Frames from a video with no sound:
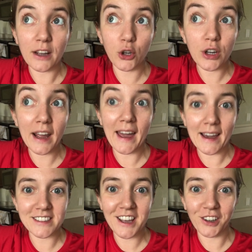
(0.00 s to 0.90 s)
Could I
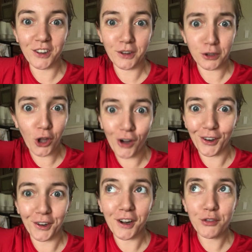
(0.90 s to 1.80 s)
exhale
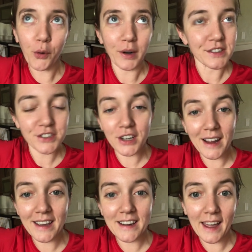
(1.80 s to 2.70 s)
longer? Of course. Could I
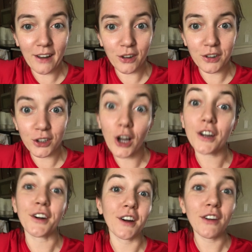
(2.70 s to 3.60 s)
inhale
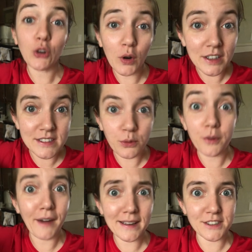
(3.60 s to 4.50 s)
longer? Of course. Or
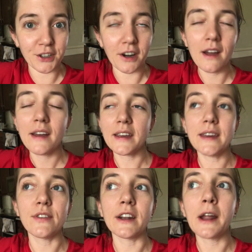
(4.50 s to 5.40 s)
faster
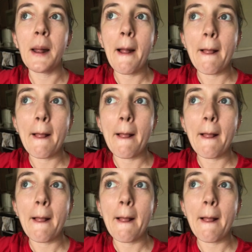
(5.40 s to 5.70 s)
even.